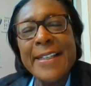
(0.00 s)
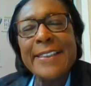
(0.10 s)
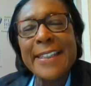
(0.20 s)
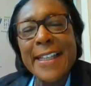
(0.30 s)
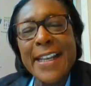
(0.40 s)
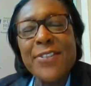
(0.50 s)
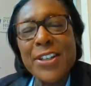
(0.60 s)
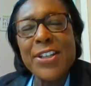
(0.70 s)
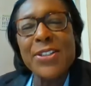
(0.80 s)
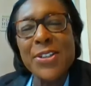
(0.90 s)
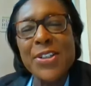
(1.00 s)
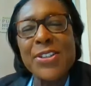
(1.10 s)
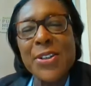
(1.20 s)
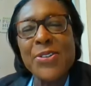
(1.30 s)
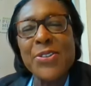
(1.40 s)
see if you can do the
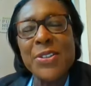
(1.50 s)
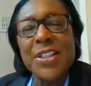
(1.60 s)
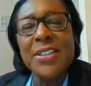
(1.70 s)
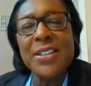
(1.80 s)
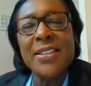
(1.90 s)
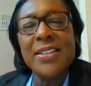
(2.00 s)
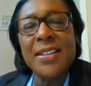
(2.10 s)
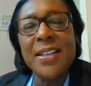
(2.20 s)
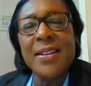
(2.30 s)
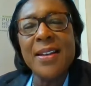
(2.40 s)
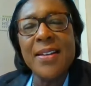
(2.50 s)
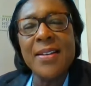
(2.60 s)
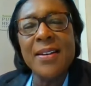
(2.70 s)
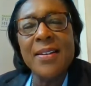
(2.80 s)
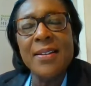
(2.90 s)
social distancing,
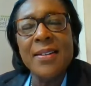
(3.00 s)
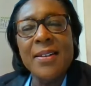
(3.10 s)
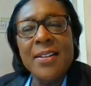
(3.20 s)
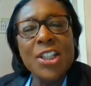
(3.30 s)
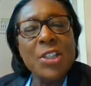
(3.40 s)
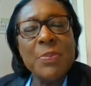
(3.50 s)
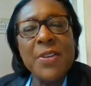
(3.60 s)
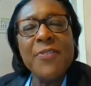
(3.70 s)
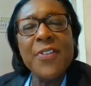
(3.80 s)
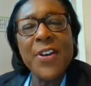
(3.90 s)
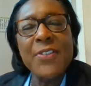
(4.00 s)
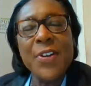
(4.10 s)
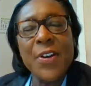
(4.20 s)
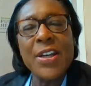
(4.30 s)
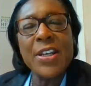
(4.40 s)
and just be very,
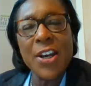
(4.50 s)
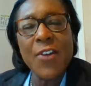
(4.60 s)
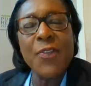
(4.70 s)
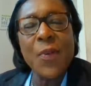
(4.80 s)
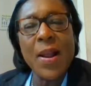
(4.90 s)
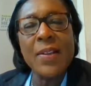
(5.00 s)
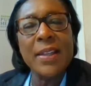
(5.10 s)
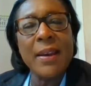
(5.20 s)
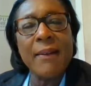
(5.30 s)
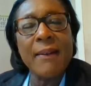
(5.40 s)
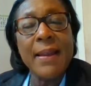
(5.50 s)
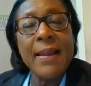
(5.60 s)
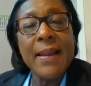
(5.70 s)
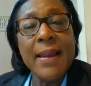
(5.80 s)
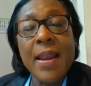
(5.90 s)
very careful out there.
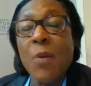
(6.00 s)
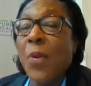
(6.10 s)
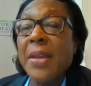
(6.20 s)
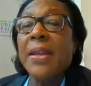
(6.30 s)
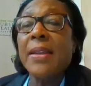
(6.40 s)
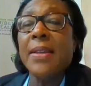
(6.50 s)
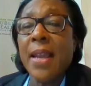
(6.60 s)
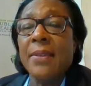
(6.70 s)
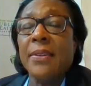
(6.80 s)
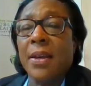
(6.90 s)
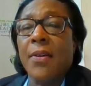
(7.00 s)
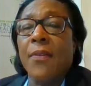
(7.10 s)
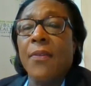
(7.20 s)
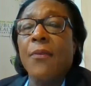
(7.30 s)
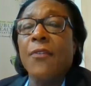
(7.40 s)
And we can get
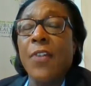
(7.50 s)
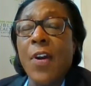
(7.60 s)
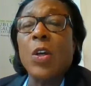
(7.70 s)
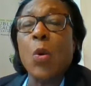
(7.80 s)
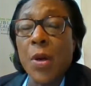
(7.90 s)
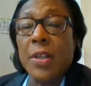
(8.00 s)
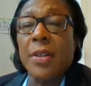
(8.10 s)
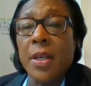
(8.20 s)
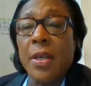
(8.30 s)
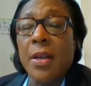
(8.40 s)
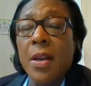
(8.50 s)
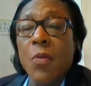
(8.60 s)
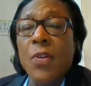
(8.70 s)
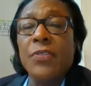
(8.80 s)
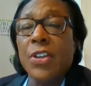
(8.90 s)
there very quickly
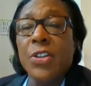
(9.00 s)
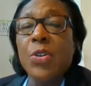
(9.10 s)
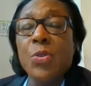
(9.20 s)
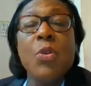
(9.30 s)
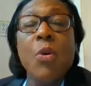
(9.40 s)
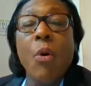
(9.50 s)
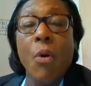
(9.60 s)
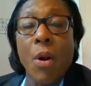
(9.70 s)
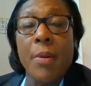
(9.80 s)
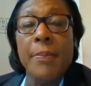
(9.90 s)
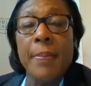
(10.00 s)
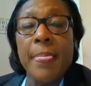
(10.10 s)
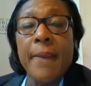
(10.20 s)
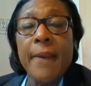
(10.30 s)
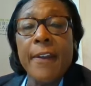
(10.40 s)
with the new norm
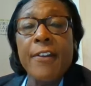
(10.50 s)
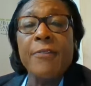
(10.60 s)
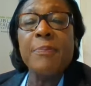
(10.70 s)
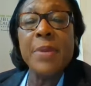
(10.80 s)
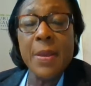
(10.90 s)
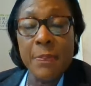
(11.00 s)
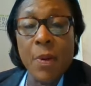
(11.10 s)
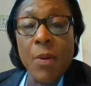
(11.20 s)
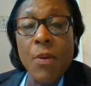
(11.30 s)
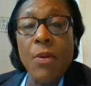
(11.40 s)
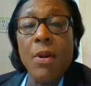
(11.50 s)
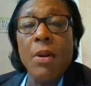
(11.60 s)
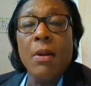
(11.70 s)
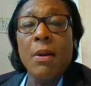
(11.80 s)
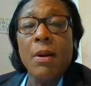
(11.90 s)
if people
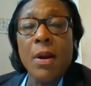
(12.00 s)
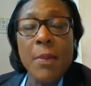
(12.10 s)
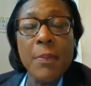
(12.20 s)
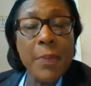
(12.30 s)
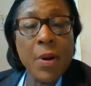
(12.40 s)
are